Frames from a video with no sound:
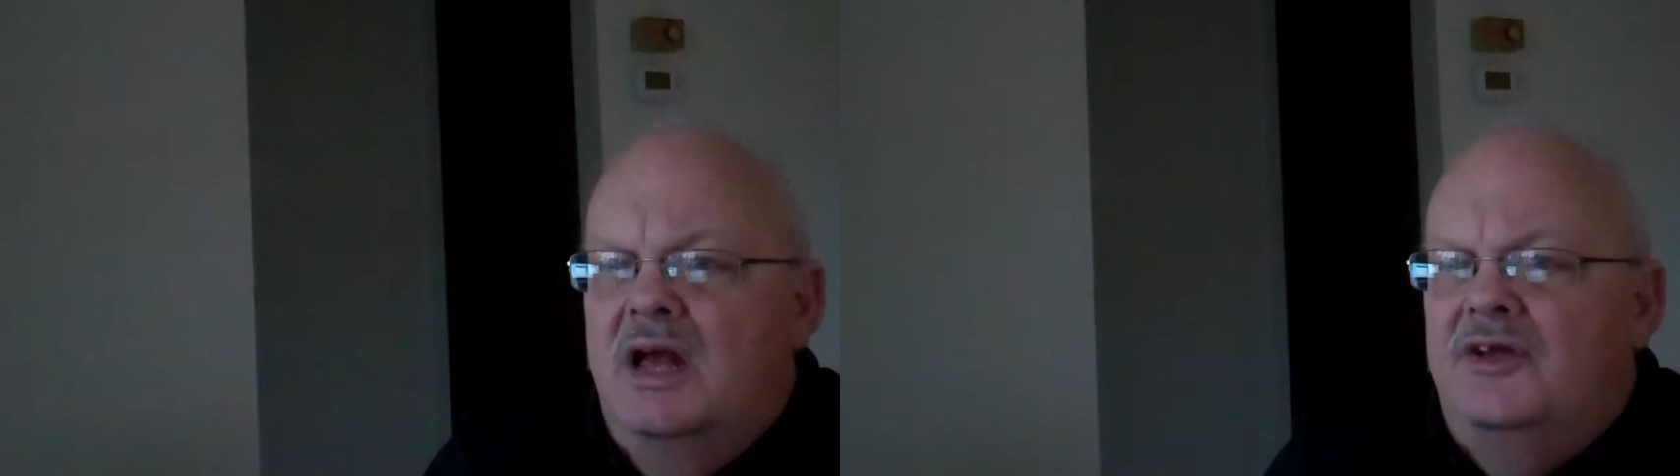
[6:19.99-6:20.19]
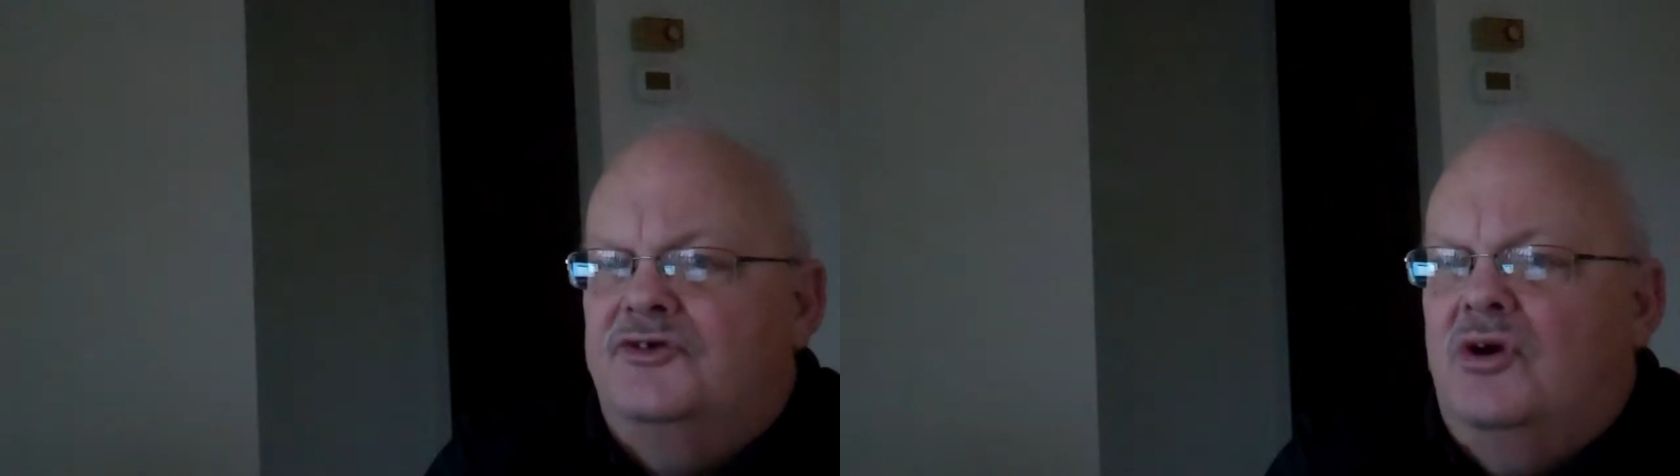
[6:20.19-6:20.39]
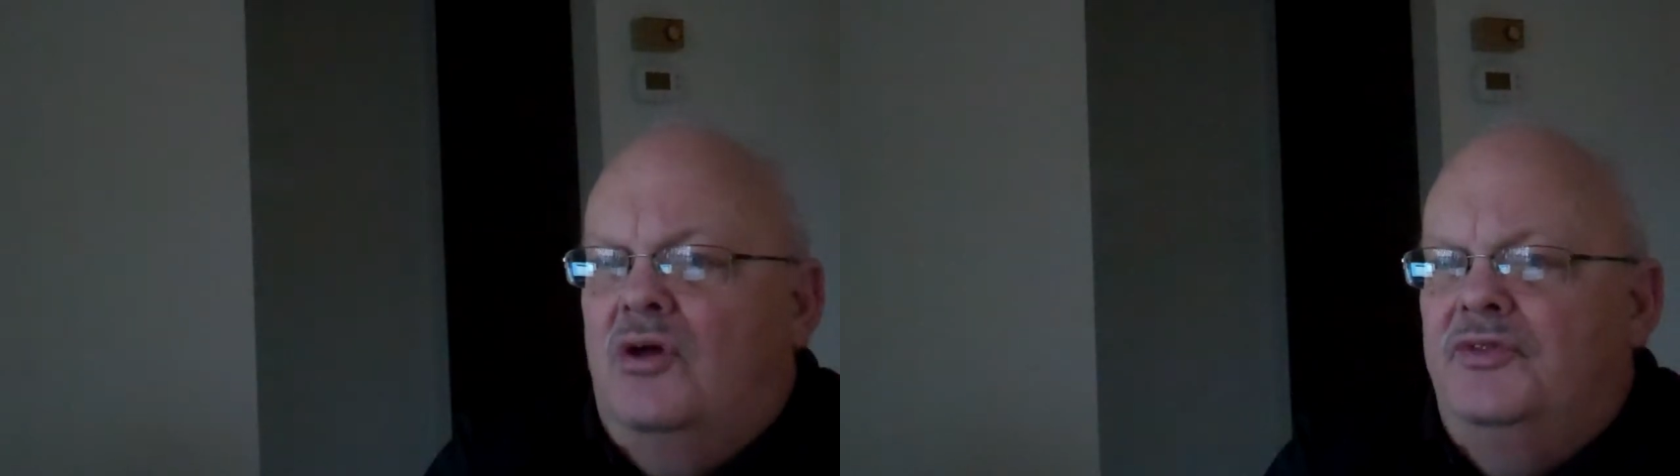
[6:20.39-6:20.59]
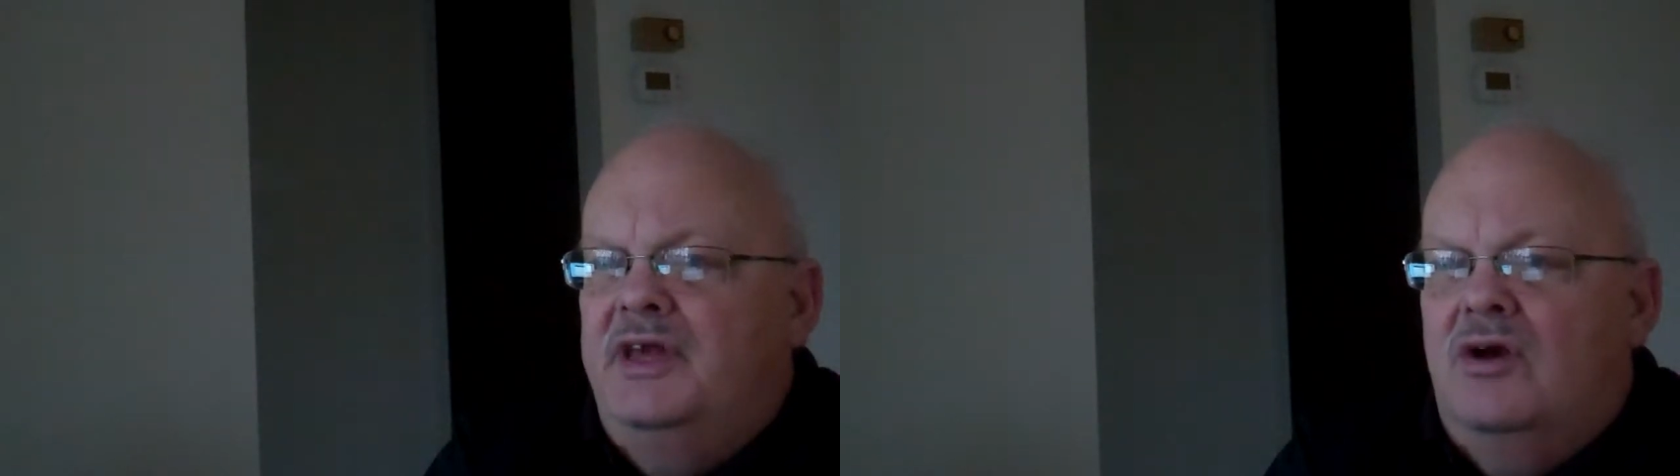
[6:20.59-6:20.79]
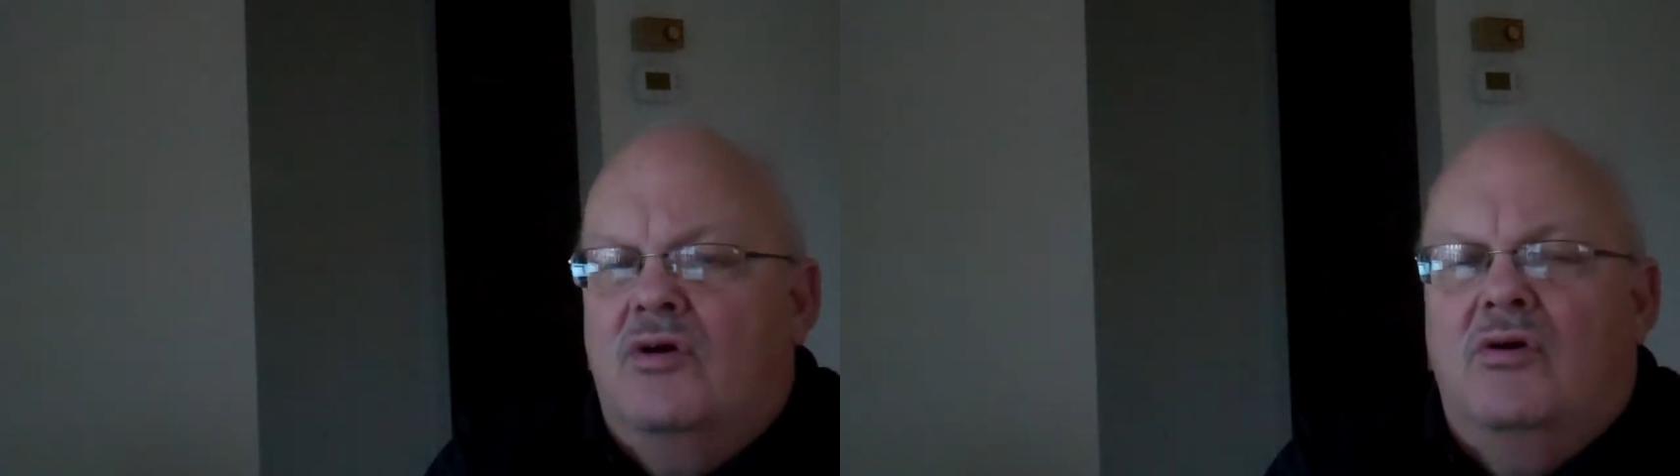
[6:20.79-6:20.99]
It's called
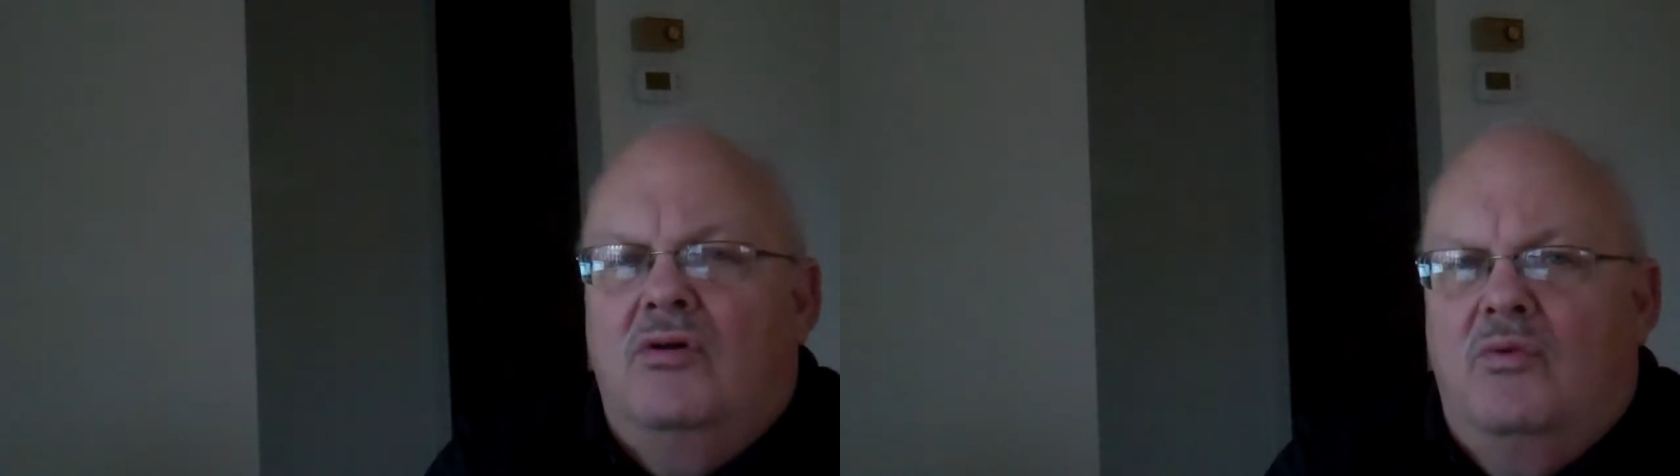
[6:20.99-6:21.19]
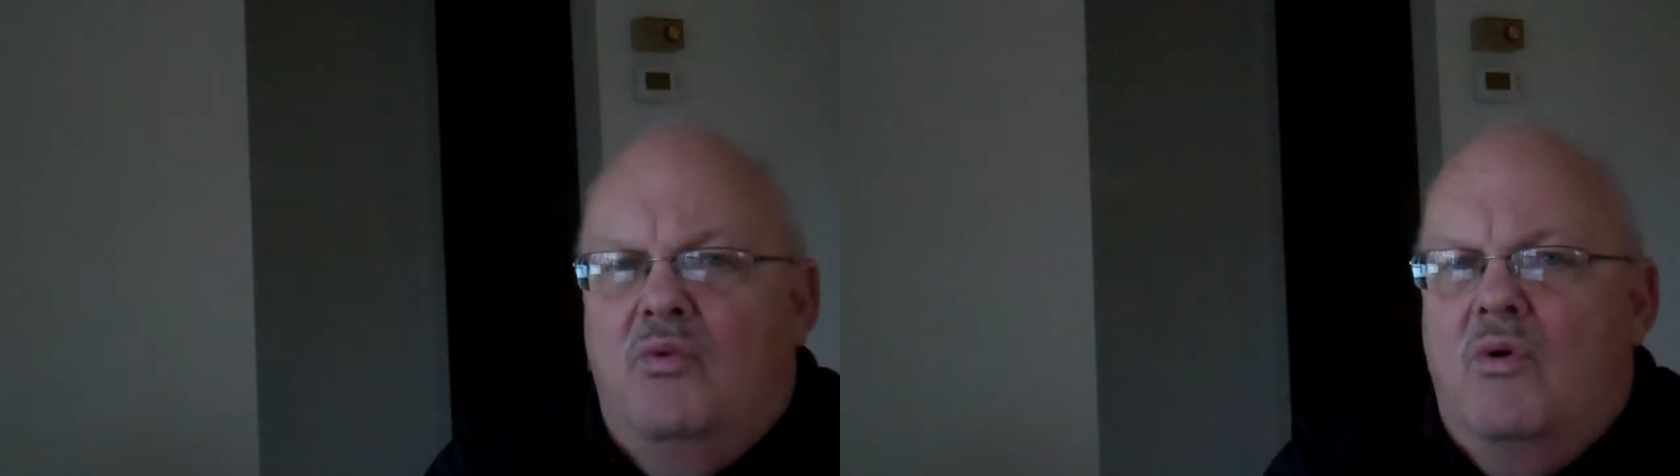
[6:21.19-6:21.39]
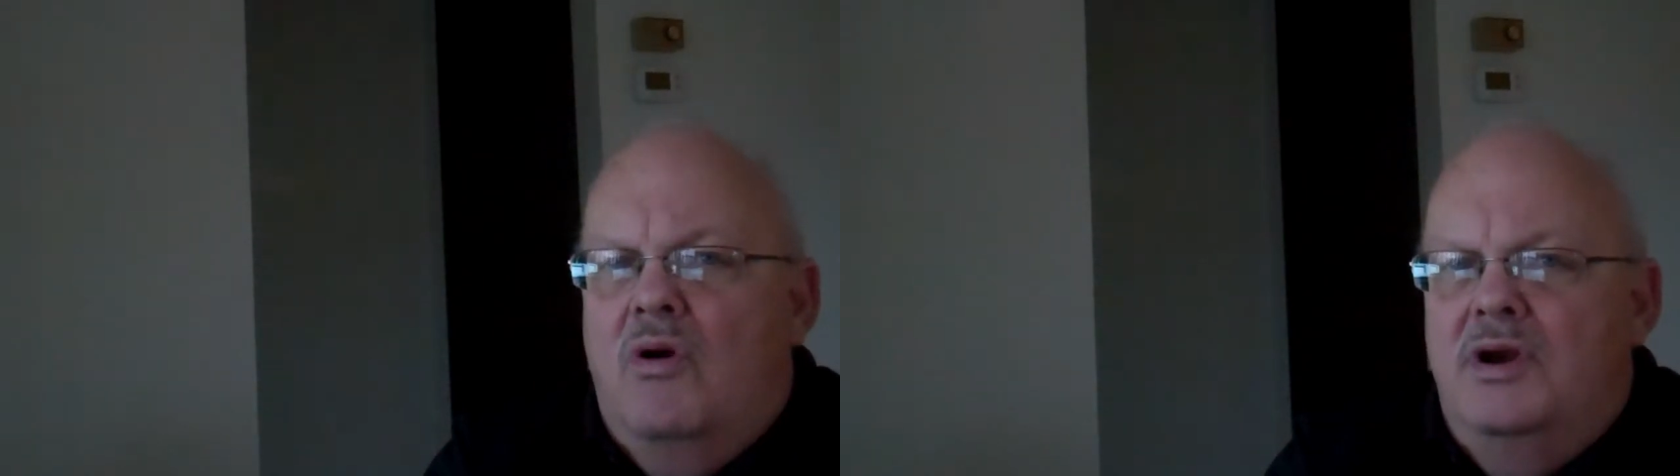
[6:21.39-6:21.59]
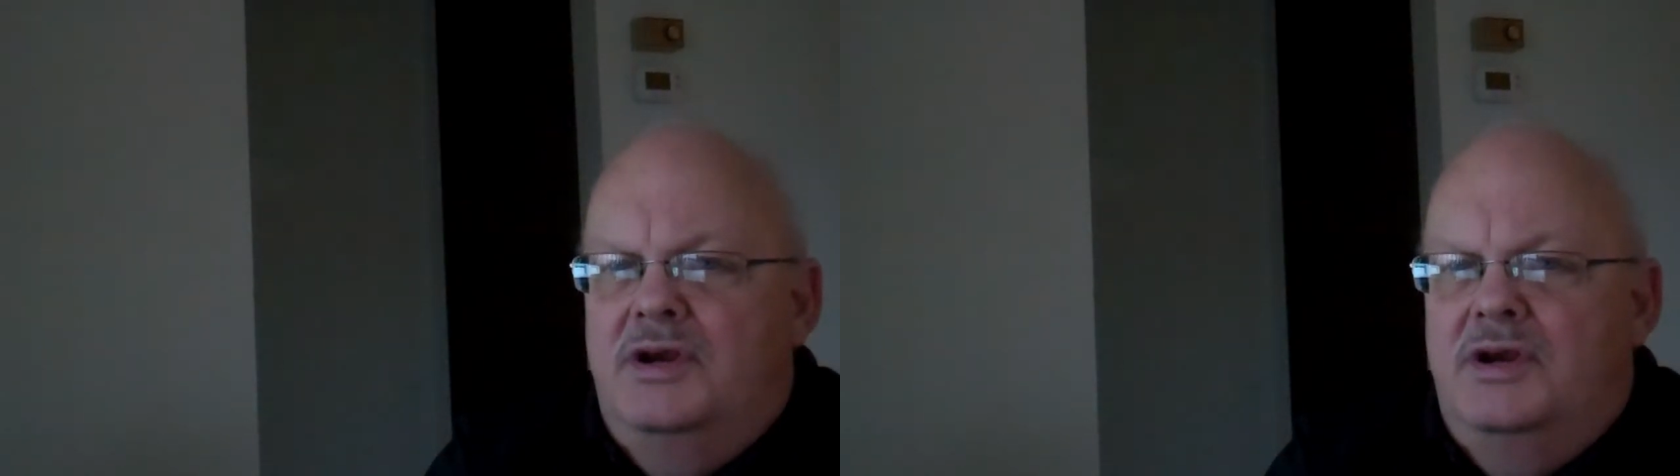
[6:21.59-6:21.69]
the Earl Warren